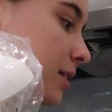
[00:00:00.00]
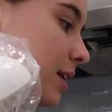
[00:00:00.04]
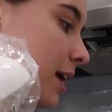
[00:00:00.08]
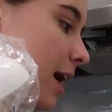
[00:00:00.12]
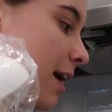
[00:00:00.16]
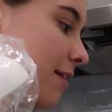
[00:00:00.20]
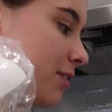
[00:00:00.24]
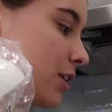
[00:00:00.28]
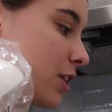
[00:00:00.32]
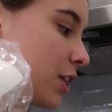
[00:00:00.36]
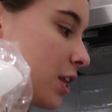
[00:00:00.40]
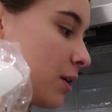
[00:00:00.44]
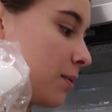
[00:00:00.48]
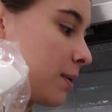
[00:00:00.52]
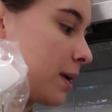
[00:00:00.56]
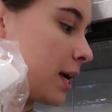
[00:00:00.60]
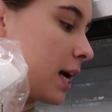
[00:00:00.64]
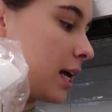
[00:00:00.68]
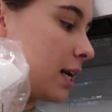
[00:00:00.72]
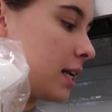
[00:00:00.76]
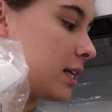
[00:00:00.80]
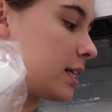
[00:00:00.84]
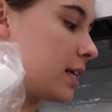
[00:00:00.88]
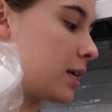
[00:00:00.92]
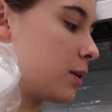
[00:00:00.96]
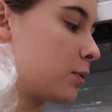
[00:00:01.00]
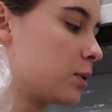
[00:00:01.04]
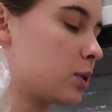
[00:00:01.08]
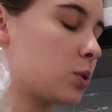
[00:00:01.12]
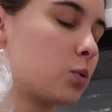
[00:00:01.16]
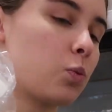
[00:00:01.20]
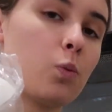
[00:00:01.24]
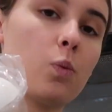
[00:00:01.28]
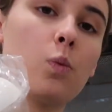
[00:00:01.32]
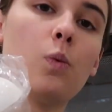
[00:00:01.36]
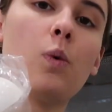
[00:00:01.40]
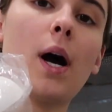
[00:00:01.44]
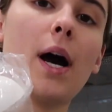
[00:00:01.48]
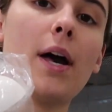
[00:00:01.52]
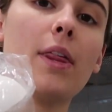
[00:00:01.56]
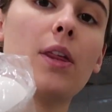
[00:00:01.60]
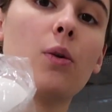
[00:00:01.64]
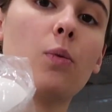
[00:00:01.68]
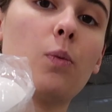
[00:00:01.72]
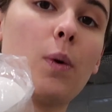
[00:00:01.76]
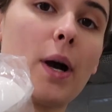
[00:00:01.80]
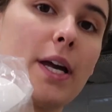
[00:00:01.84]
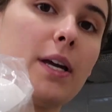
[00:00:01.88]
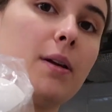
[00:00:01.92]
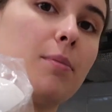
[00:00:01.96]
everything we kind of did was either
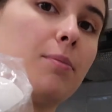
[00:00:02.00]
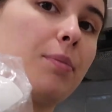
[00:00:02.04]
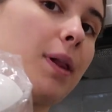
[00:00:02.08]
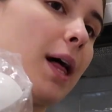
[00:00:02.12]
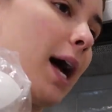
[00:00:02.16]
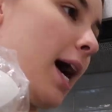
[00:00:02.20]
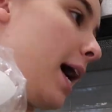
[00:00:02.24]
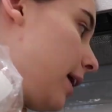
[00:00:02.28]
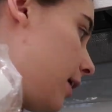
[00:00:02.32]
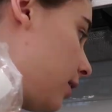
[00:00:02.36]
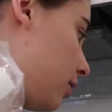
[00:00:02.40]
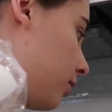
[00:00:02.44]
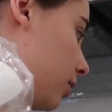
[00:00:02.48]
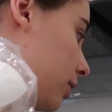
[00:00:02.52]
white, black,